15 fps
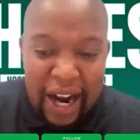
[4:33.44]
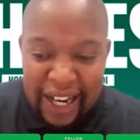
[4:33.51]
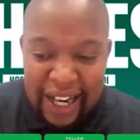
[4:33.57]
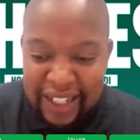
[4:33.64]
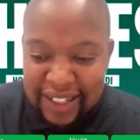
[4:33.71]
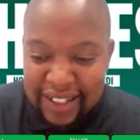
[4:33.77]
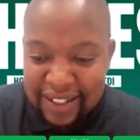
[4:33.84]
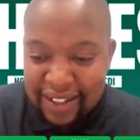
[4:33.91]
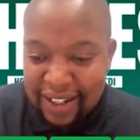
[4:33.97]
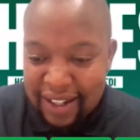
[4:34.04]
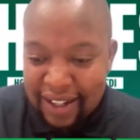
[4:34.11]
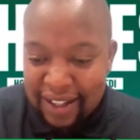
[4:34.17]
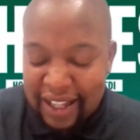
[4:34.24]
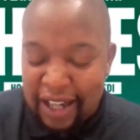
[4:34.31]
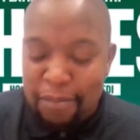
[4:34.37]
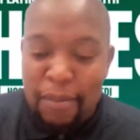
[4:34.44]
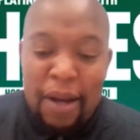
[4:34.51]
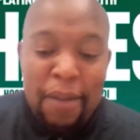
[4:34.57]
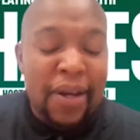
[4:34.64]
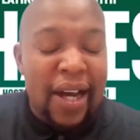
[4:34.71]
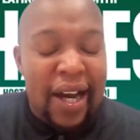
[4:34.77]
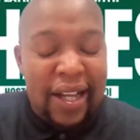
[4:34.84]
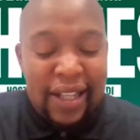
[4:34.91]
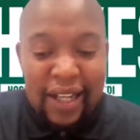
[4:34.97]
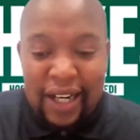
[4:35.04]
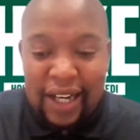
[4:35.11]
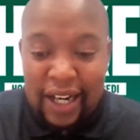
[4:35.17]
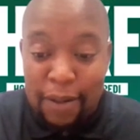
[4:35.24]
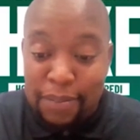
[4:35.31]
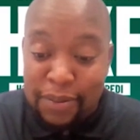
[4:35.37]
right that maybe other
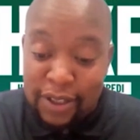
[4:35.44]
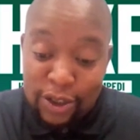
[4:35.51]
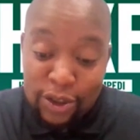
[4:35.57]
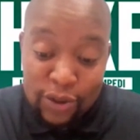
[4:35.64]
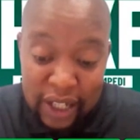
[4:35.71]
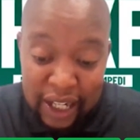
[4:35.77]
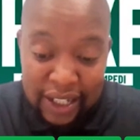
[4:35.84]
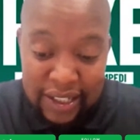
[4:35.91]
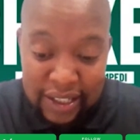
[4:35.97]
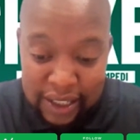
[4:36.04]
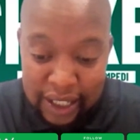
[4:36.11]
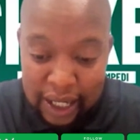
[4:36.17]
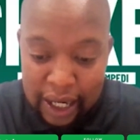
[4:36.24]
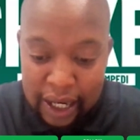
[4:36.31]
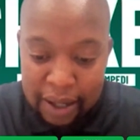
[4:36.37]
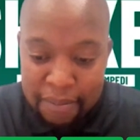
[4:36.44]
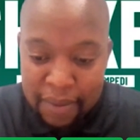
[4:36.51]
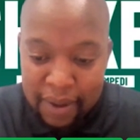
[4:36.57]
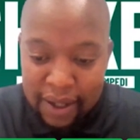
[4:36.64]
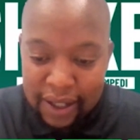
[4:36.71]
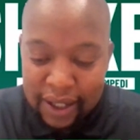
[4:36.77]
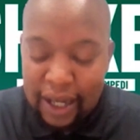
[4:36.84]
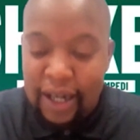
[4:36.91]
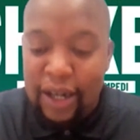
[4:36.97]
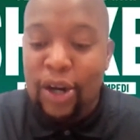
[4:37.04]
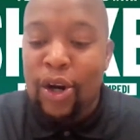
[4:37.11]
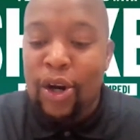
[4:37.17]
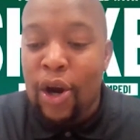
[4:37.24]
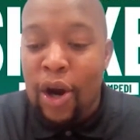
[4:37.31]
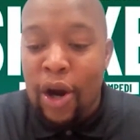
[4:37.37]
clubs in today's time
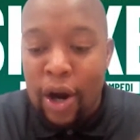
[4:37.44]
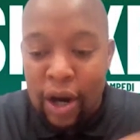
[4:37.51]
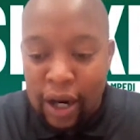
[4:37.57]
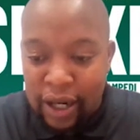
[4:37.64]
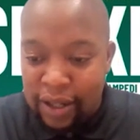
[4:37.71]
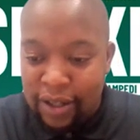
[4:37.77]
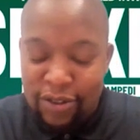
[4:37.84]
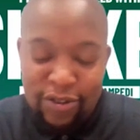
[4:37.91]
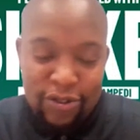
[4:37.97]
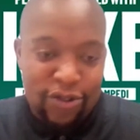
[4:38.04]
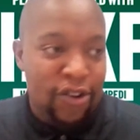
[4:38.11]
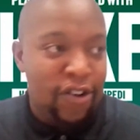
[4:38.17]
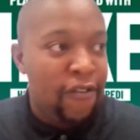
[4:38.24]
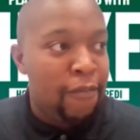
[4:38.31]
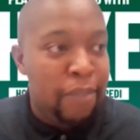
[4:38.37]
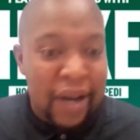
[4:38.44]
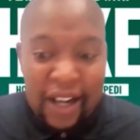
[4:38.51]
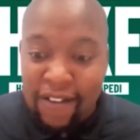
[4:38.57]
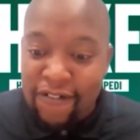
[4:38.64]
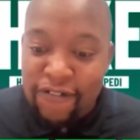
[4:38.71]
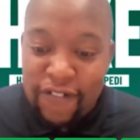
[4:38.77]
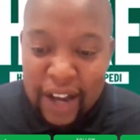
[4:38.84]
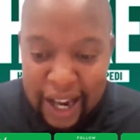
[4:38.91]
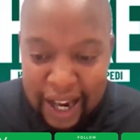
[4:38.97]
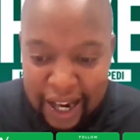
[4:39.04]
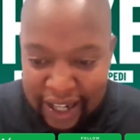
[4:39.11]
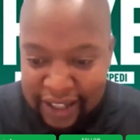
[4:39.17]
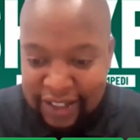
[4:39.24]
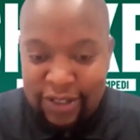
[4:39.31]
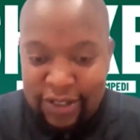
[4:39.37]
can learn to sort of bring
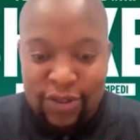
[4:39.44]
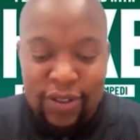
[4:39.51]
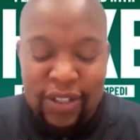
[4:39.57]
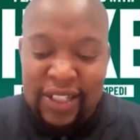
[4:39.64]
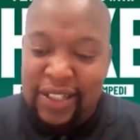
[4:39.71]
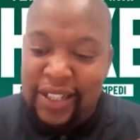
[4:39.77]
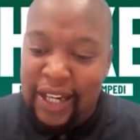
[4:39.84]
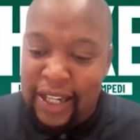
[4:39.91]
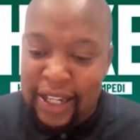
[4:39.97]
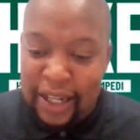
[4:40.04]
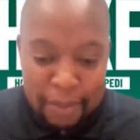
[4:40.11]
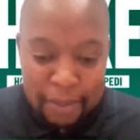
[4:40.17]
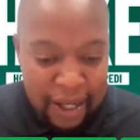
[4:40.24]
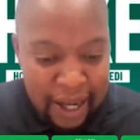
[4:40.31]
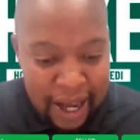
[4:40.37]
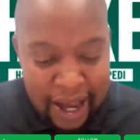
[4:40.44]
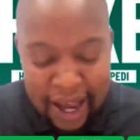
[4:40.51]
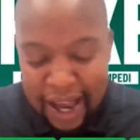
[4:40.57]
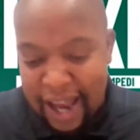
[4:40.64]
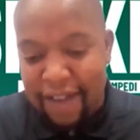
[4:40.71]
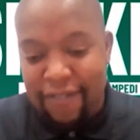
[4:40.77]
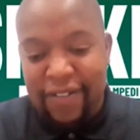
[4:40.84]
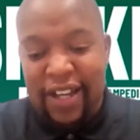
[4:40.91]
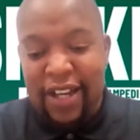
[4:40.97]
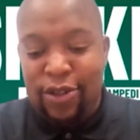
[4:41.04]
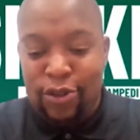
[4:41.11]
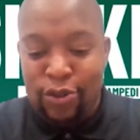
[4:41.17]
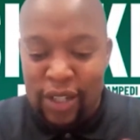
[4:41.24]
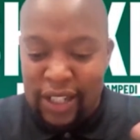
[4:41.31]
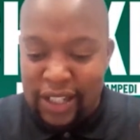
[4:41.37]
fans to the stadium and have
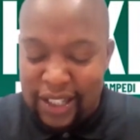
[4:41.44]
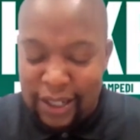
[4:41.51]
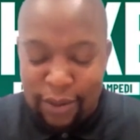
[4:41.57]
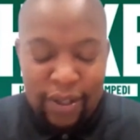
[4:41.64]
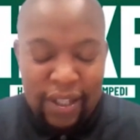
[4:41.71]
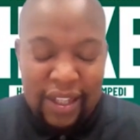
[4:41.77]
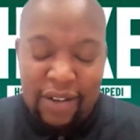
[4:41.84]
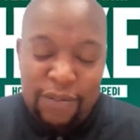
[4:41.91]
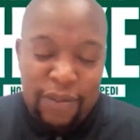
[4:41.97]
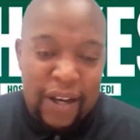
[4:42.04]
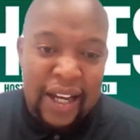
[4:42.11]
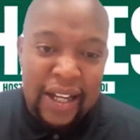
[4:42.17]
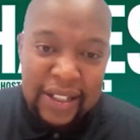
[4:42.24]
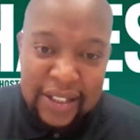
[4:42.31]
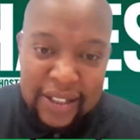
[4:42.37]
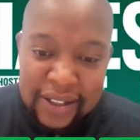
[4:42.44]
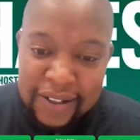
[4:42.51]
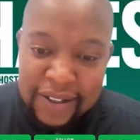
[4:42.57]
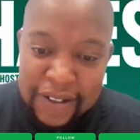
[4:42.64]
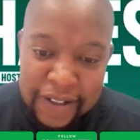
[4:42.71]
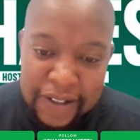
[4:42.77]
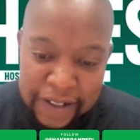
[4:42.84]
that unity with the fans?